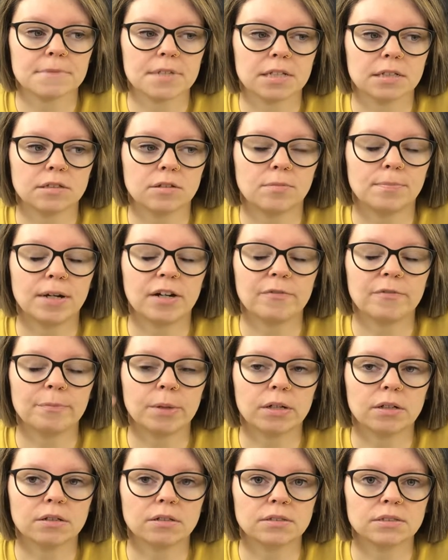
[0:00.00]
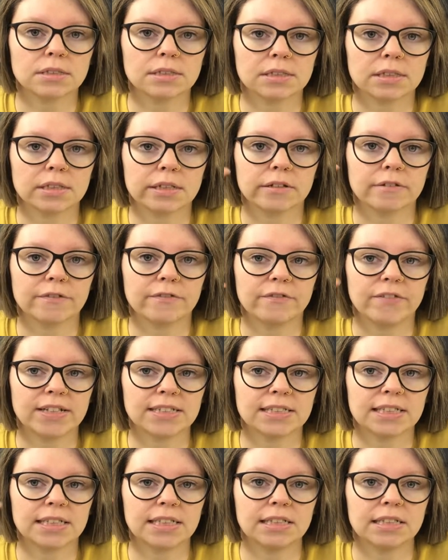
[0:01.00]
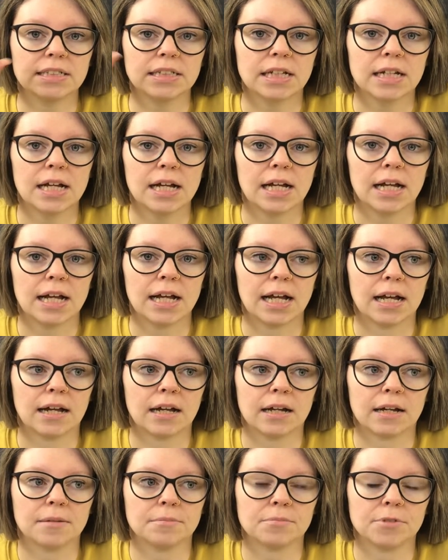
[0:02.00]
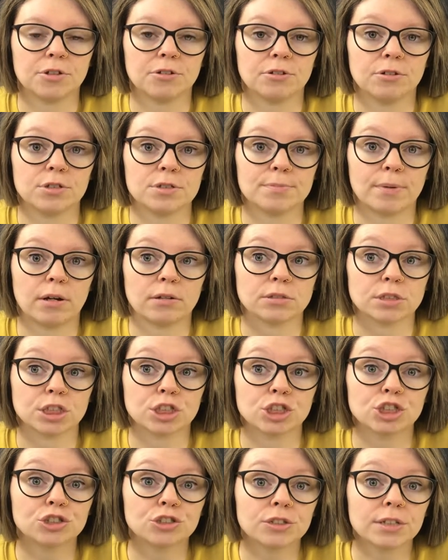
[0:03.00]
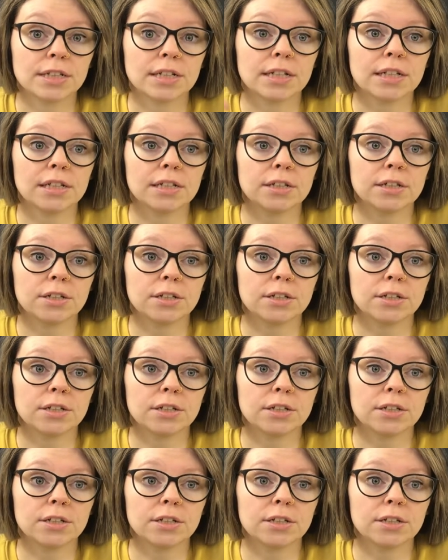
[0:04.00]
little puff balls that are fuzzy, you can use balls of string,